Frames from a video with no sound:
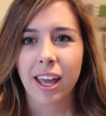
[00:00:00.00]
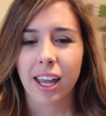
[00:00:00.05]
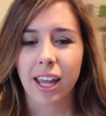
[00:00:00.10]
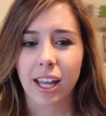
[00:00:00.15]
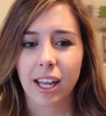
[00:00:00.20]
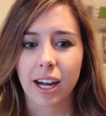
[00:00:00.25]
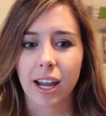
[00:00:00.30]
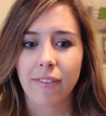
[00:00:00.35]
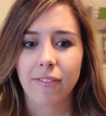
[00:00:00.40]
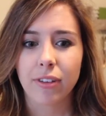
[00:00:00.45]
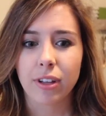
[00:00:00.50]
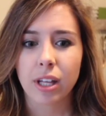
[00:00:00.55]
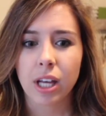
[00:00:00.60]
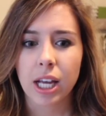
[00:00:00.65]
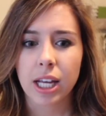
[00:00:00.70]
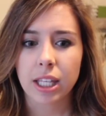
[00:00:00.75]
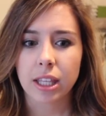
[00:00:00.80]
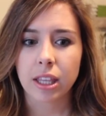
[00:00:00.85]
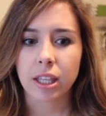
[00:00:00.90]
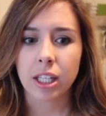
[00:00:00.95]
And I feel
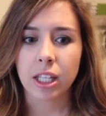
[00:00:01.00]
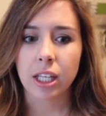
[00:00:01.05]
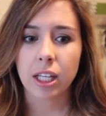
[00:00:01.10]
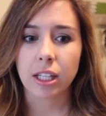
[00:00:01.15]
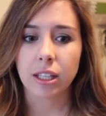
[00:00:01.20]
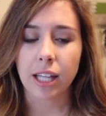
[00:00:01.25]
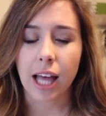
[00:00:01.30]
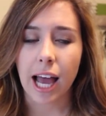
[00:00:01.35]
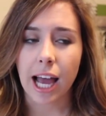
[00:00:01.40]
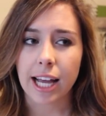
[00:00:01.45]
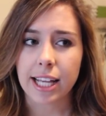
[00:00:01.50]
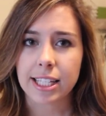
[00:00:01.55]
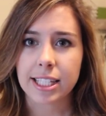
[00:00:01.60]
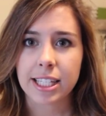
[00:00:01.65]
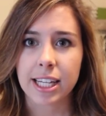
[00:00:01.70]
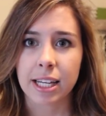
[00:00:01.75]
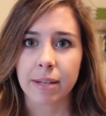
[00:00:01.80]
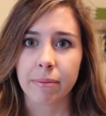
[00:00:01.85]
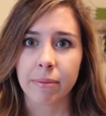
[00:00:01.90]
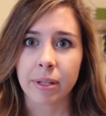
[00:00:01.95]
like the last
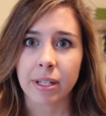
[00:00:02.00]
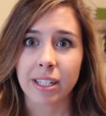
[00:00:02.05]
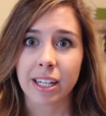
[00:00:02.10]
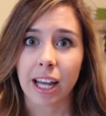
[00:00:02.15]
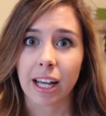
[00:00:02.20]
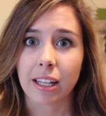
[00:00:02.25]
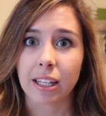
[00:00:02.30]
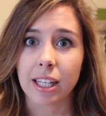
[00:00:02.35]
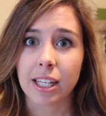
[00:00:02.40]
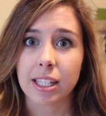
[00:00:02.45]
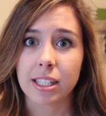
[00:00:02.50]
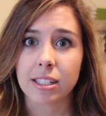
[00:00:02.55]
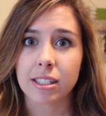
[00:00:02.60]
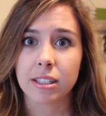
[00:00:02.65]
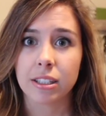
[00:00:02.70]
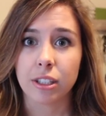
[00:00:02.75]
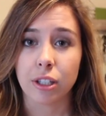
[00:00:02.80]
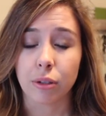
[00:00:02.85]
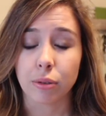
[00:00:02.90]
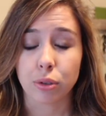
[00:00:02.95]
statement
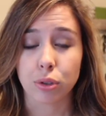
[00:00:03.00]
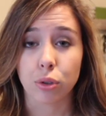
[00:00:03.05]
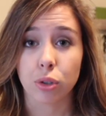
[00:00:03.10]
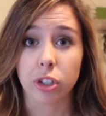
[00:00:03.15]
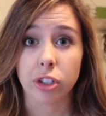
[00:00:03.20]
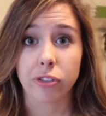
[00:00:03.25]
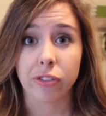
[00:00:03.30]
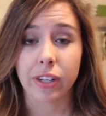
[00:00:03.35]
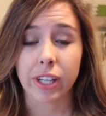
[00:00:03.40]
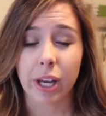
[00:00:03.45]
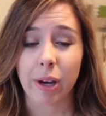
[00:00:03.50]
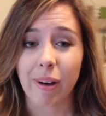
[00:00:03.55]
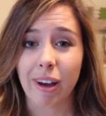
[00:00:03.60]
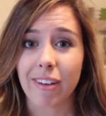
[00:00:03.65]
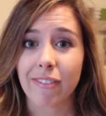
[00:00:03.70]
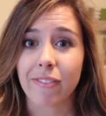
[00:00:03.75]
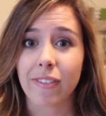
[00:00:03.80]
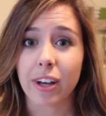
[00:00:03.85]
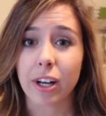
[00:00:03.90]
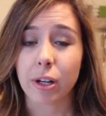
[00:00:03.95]
necklace, you know, storage video
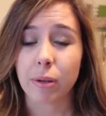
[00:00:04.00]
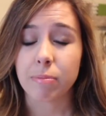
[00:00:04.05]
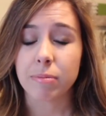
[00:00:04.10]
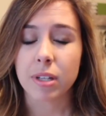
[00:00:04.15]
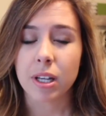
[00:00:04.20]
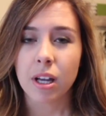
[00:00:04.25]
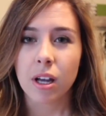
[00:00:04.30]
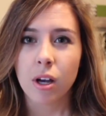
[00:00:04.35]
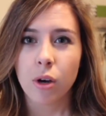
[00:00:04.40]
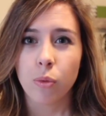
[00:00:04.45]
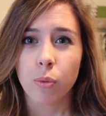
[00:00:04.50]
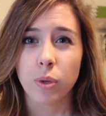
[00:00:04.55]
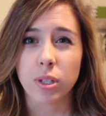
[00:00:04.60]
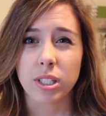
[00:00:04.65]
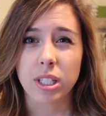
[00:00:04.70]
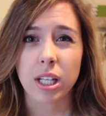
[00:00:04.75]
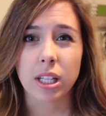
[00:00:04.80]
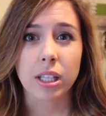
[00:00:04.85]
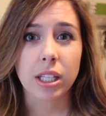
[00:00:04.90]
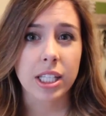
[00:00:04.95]
I filmed
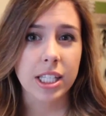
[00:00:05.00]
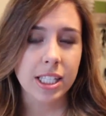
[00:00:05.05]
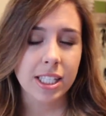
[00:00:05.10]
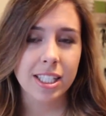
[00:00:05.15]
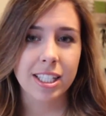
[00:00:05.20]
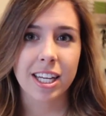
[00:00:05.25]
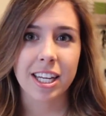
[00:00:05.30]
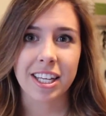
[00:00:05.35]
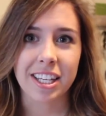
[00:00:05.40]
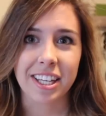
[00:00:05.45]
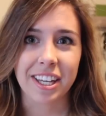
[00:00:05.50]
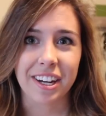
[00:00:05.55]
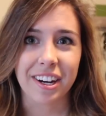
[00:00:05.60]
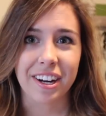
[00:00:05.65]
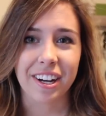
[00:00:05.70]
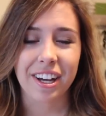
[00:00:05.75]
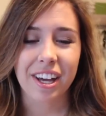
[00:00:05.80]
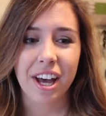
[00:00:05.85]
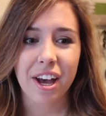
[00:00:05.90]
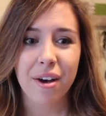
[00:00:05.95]
was at least a
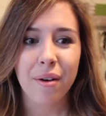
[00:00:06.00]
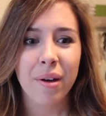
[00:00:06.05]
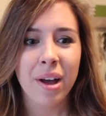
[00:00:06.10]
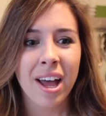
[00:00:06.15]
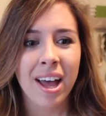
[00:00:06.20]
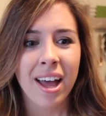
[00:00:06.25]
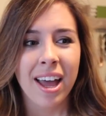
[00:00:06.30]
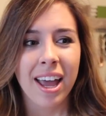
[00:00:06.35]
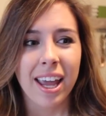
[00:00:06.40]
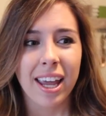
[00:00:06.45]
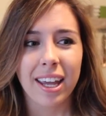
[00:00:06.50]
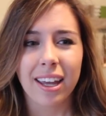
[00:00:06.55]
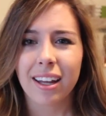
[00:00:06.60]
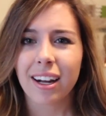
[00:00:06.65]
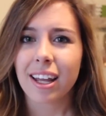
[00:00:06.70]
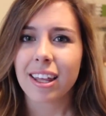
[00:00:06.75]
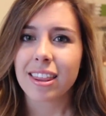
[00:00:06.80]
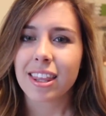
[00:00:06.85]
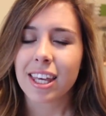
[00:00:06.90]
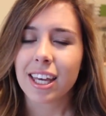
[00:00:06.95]
year ago,
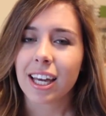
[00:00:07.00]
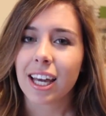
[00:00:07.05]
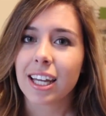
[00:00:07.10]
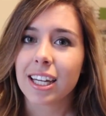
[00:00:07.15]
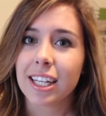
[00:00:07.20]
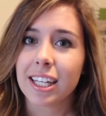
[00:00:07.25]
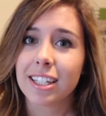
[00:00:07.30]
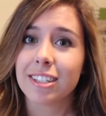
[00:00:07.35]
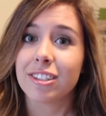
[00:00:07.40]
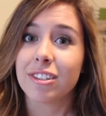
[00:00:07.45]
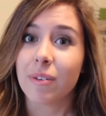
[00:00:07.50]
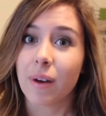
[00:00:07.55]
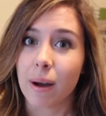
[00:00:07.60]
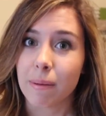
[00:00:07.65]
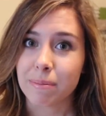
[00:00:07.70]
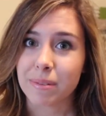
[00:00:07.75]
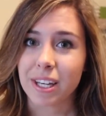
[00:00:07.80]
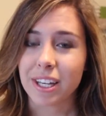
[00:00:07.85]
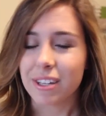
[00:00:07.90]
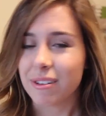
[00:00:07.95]
and I think I need to
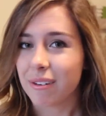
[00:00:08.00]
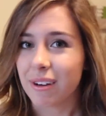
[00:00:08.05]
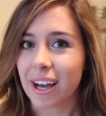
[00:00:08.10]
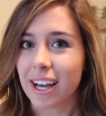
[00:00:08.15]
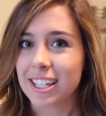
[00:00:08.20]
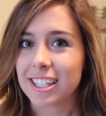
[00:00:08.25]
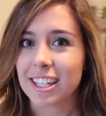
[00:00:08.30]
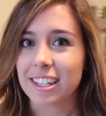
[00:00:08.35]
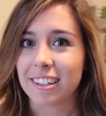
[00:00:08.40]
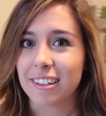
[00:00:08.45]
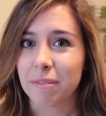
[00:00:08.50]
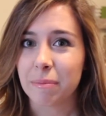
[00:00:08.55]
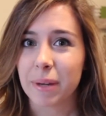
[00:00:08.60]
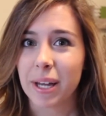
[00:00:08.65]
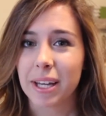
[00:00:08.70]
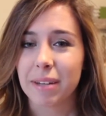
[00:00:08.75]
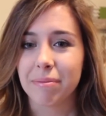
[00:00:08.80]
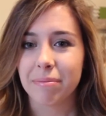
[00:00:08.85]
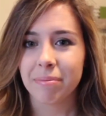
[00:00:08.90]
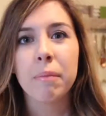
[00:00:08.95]
update you guys a little
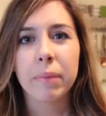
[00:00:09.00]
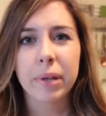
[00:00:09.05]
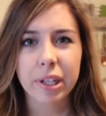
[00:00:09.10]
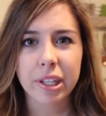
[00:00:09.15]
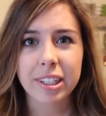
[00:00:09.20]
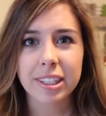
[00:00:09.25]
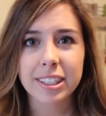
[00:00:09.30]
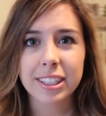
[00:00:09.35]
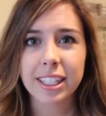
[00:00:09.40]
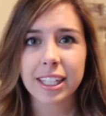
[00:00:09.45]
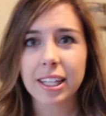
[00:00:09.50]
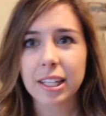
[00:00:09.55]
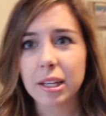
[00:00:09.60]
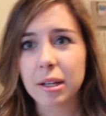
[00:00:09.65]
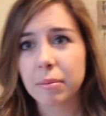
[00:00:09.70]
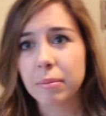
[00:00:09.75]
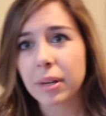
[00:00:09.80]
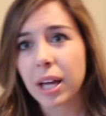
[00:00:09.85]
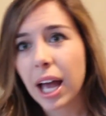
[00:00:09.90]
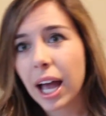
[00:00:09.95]
bit. But you can see
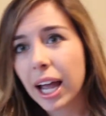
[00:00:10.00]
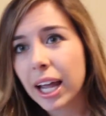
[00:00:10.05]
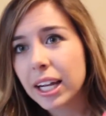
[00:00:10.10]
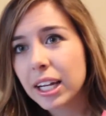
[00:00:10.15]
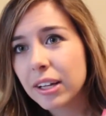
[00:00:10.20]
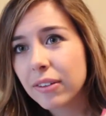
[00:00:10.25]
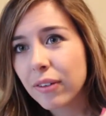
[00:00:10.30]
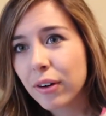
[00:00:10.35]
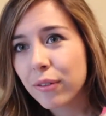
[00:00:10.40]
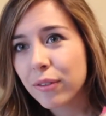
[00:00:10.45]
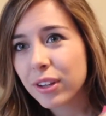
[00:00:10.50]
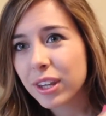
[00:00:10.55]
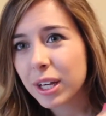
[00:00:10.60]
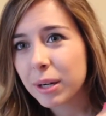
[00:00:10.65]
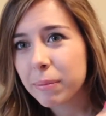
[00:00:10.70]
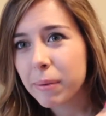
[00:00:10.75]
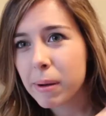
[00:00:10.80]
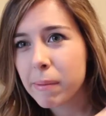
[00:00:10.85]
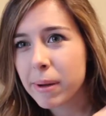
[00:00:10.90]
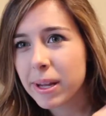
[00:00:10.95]
them kind of over
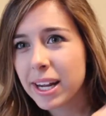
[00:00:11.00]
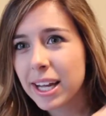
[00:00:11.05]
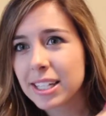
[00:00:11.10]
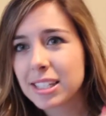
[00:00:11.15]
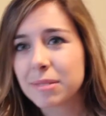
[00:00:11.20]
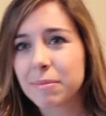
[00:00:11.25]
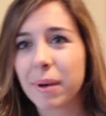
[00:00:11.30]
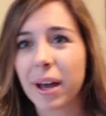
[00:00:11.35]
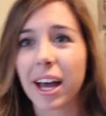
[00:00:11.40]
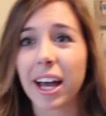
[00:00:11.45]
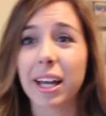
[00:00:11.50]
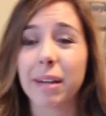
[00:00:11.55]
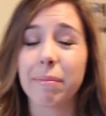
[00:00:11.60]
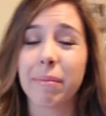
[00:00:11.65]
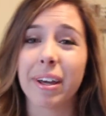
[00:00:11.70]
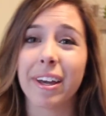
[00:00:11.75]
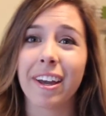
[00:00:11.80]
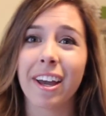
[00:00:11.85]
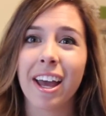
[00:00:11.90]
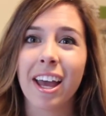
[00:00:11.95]
there by my desk behind
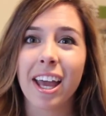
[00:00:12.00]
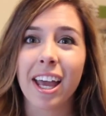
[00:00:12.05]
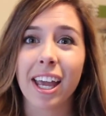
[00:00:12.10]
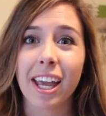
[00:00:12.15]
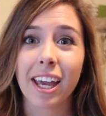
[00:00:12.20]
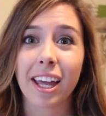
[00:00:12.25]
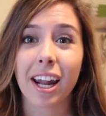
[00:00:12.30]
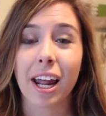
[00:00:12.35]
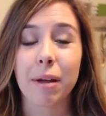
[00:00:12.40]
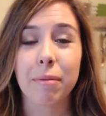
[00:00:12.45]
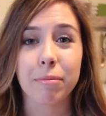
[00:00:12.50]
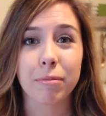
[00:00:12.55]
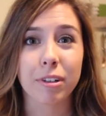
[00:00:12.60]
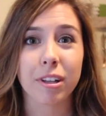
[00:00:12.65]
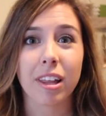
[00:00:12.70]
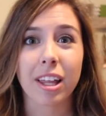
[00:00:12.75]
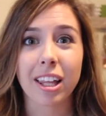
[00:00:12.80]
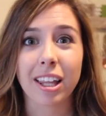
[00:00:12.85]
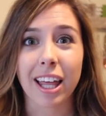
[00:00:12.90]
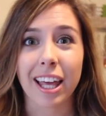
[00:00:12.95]
me, and I'm
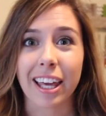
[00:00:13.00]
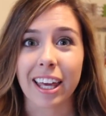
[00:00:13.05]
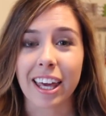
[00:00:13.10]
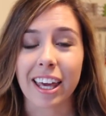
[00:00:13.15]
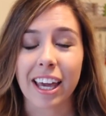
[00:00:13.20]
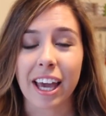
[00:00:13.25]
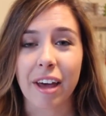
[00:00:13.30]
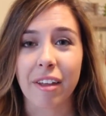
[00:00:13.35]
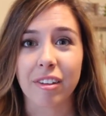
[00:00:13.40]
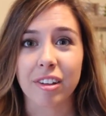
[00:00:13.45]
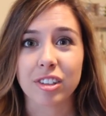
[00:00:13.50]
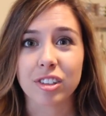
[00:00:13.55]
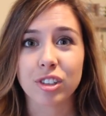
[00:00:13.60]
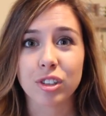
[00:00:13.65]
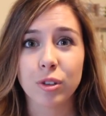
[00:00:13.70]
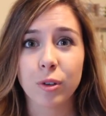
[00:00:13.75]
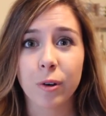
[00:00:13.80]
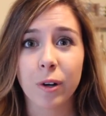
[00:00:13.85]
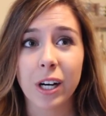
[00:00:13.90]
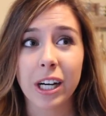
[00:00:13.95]
really liking how they're
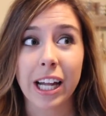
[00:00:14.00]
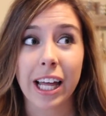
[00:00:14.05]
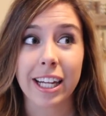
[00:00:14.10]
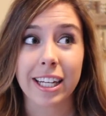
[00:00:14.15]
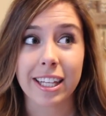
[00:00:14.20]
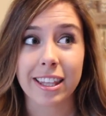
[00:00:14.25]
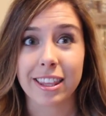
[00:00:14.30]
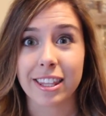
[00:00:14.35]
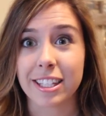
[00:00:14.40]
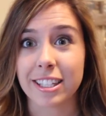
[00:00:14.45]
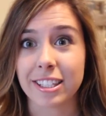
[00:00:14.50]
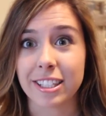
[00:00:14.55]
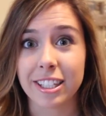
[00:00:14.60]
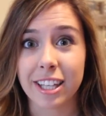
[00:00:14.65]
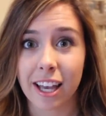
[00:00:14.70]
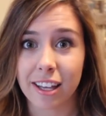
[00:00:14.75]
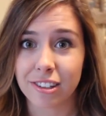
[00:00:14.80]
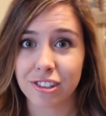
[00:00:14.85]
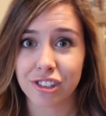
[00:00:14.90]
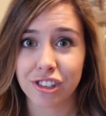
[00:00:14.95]
stored. I did this
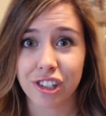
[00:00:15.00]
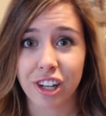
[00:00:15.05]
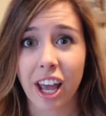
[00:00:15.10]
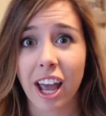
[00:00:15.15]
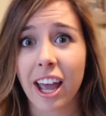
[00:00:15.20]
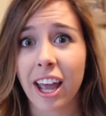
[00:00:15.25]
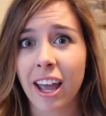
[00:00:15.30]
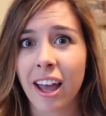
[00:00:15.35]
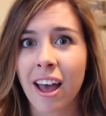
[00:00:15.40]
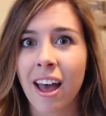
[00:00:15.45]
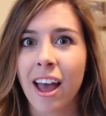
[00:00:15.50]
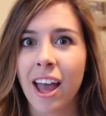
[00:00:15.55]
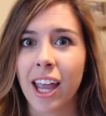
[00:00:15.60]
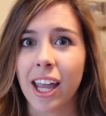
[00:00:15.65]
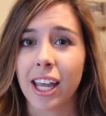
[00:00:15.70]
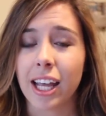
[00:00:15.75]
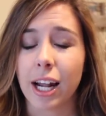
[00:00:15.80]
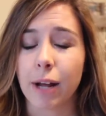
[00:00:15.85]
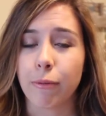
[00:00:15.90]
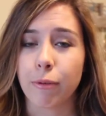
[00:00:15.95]
yesterday,
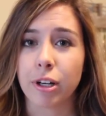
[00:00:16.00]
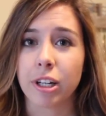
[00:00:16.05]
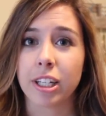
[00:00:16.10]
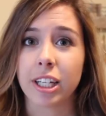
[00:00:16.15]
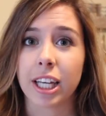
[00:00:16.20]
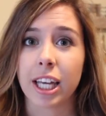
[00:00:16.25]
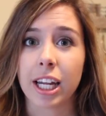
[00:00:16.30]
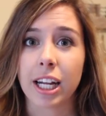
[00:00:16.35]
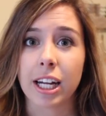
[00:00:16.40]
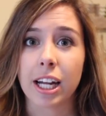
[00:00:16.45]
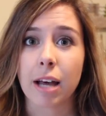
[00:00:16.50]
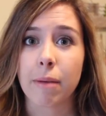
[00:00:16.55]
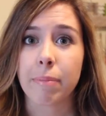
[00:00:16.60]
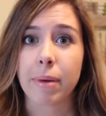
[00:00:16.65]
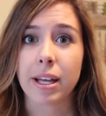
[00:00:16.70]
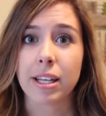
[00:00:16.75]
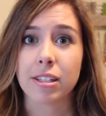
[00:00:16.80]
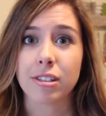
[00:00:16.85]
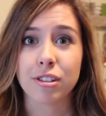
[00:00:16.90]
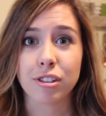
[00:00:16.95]
and I wanted to get it up
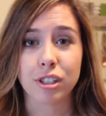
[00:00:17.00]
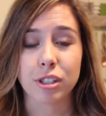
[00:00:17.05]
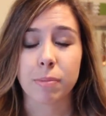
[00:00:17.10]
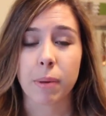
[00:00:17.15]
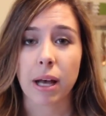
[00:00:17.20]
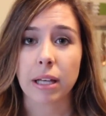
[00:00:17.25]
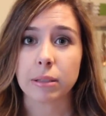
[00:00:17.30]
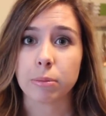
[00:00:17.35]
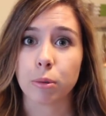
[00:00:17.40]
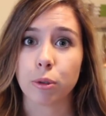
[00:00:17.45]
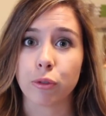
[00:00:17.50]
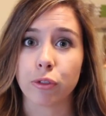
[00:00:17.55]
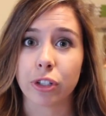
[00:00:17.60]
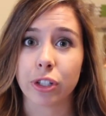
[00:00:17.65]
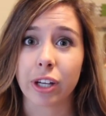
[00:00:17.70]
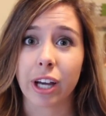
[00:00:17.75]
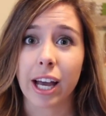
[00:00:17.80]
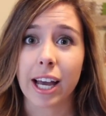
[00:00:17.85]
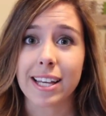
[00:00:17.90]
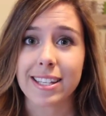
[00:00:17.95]
as soon as possible for
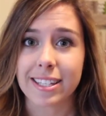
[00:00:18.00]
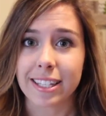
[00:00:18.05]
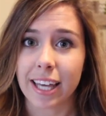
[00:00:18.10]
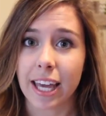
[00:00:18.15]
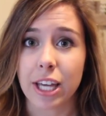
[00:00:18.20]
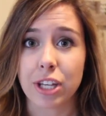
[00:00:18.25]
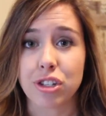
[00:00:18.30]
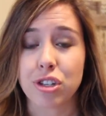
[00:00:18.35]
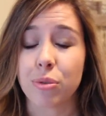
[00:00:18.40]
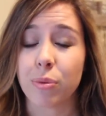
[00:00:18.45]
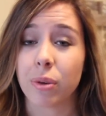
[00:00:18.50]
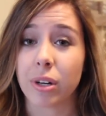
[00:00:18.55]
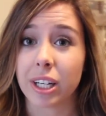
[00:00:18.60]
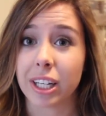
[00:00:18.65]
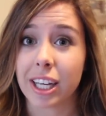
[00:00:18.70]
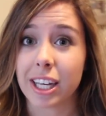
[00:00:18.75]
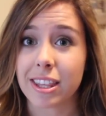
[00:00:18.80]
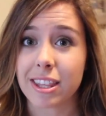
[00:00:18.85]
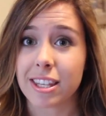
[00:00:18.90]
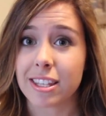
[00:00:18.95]
you guys in case you want
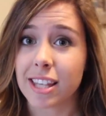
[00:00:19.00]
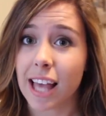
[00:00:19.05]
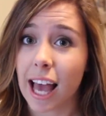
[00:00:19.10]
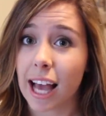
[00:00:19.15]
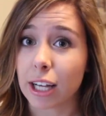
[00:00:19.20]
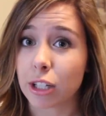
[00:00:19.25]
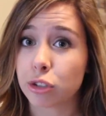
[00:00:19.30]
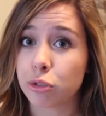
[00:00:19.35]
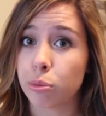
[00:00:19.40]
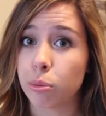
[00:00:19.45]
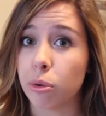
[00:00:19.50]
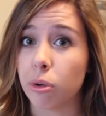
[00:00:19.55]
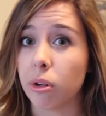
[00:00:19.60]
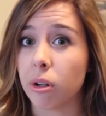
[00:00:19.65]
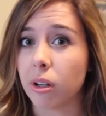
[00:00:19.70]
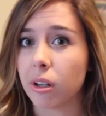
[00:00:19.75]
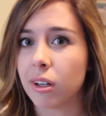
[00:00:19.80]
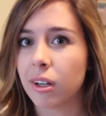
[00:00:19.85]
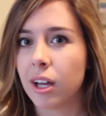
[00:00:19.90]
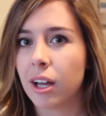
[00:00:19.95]
to get this
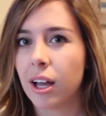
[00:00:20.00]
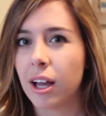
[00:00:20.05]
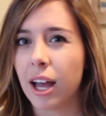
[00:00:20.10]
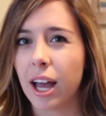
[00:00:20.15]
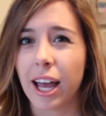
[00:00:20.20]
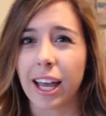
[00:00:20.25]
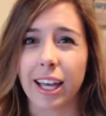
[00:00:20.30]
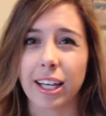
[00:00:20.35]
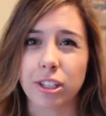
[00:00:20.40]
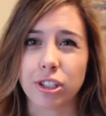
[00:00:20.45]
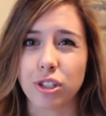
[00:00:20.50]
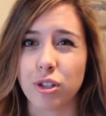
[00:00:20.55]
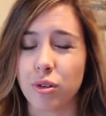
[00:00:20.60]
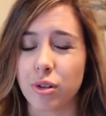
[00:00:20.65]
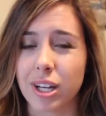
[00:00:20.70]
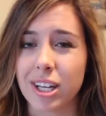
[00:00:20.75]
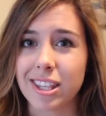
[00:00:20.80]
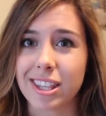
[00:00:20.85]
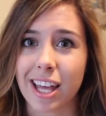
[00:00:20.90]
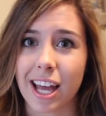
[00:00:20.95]
actual, I guess,
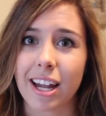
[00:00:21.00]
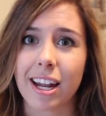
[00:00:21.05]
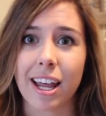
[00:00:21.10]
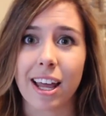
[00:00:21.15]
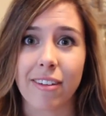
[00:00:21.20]
unit that